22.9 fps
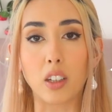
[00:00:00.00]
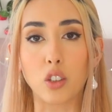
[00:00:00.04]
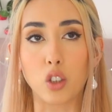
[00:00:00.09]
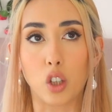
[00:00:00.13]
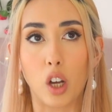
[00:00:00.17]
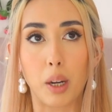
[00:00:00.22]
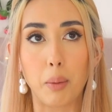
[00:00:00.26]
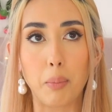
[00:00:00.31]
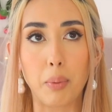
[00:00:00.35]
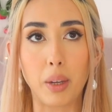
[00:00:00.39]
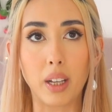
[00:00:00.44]
it's
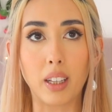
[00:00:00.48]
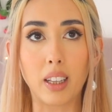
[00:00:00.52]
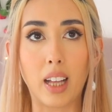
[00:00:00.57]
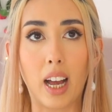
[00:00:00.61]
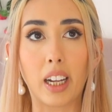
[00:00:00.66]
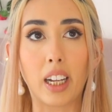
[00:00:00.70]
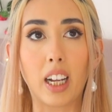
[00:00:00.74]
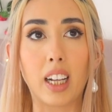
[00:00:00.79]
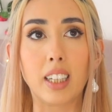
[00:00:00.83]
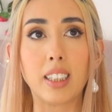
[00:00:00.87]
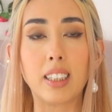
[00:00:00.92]
gonna be
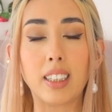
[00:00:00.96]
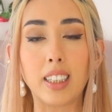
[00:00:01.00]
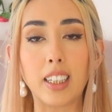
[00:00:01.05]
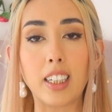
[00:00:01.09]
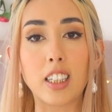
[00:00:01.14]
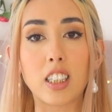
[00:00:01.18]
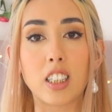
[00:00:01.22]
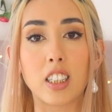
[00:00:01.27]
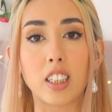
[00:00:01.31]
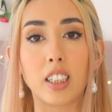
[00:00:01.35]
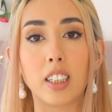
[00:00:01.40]
like a
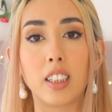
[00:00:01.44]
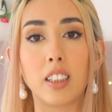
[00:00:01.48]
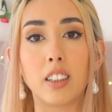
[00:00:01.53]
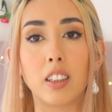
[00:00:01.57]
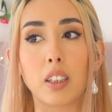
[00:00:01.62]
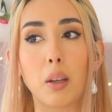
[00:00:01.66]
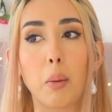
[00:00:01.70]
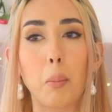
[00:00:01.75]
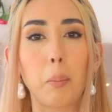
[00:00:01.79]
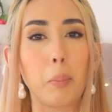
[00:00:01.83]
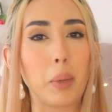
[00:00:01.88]

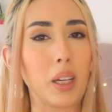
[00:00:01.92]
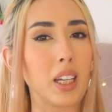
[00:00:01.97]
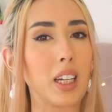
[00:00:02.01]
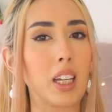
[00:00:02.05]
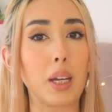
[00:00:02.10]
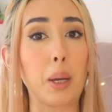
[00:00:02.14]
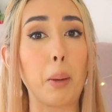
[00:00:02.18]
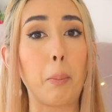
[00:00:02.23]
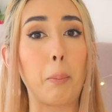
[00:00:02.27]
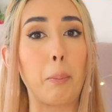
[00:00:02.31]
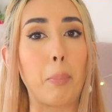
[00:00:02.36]
decent
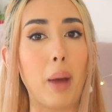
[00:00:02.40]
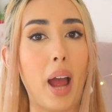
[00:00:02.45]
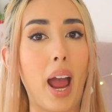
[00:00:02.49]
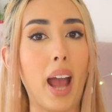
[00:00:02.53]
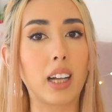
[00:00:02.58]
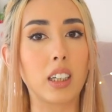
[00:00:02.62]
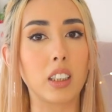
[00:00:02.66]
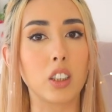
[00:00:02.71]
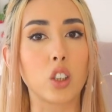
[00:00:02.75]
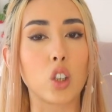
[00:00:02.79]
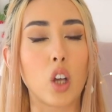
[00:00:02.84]
mini
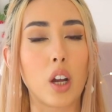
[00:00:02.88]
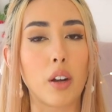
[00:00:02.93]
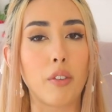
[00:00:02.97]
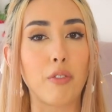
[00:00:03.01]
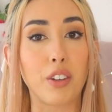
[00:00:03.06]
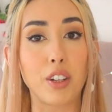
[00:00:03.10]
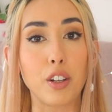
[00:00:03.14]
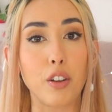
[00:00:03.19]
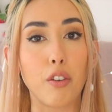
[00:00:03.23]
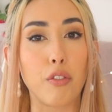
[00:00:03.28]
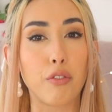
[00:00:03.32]
bag. It's gonna
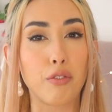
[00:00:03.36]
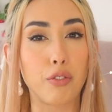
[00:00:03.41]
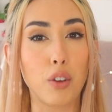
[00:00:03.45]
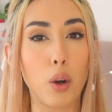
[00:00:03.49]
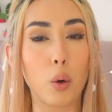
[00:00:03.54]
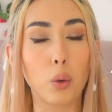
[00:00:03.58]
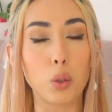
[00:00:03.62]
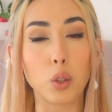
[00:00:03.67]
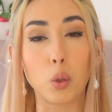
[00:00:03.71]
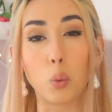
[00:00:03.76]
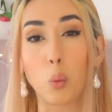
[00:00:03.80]
fit your
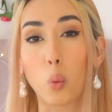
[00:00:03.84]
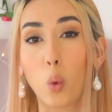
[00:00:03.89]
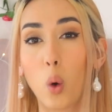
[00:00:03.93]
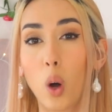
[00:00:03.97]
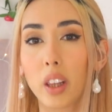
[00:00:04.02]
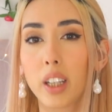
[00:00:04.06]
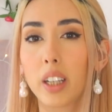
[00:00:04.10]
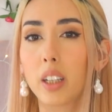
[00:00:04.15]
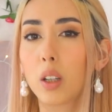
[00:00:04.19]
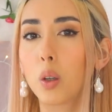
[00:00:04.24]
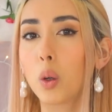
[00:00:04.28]
phone, your
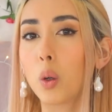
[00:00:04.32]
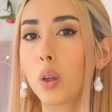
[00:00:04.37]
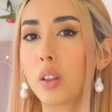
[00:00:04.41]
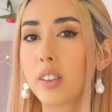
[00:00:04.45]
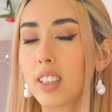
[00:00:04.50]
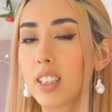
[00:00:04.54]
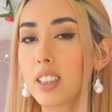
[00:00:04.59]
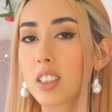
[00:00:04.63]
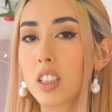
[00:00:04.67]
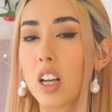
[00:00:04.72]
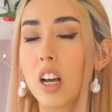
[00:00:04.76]
wallet, all
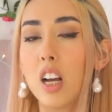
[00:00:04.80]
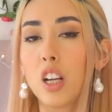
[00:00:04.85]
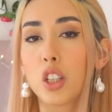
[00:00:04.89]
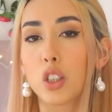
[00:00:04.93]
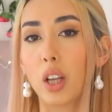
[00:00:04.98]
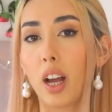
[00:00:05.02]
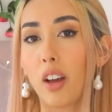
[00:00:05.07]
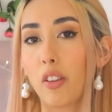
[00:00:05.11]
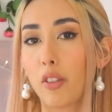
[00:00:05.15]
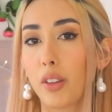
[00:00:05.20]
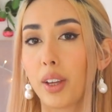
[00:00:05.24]
this,
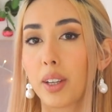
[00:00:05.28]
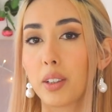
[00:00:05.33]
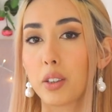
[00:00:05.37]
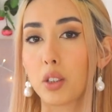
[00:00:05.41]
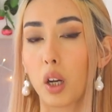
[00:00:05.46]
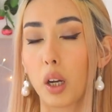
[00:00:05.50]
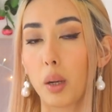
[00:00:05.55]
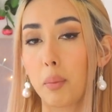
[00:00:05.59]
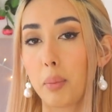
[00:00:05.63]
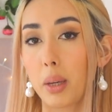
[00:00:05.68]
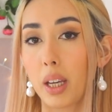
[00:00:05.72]
so I think it's
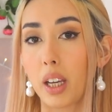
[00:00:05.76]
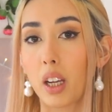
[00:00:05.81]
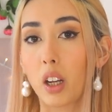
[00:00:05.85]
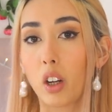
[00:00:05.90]
gonna be